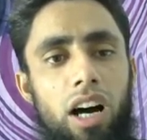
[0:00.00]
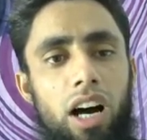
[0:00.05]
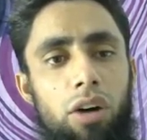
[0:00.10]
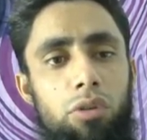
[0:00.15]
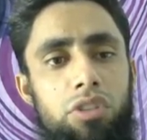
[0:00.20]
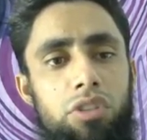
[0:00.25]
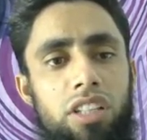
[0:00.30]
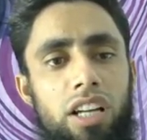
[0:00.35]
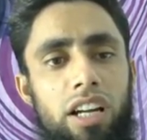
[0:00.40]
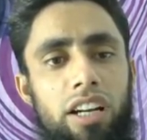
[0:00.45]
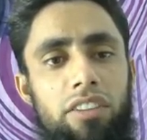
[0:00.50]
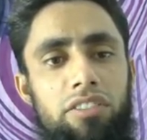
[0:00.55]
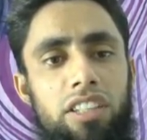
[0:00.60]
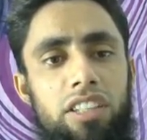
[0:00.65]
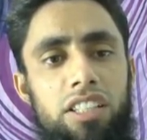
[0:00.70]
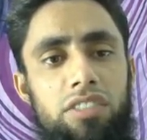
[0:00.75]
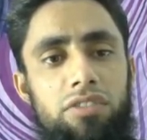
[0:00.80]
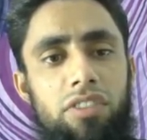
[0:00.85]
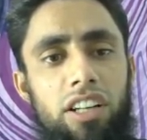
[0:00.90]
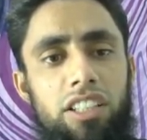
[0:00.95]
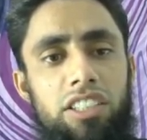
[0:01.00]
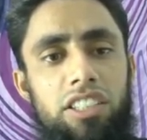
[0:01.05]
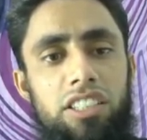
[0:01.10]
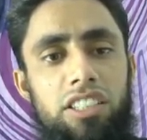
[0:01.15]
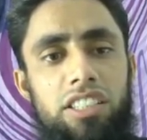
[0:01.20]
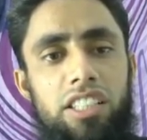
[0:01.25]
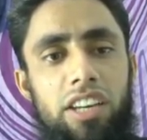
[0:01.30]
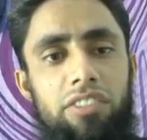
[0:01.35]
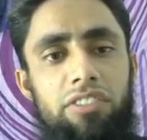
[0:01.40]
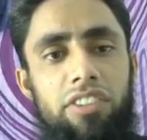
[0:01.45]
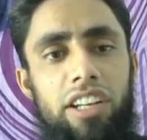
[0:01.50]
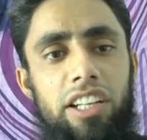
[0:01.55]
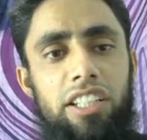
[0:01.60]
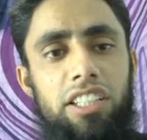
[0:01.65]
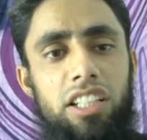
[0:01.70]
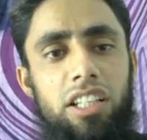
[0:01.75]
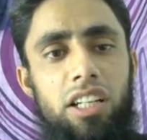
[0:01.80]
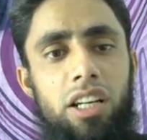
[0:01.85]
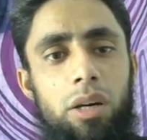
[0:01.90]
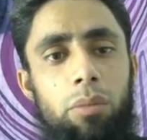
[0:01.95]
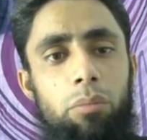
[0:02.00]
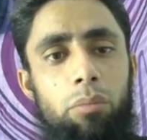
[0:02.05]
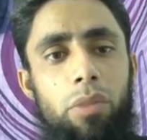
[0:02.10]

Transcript: outside of this function's definition,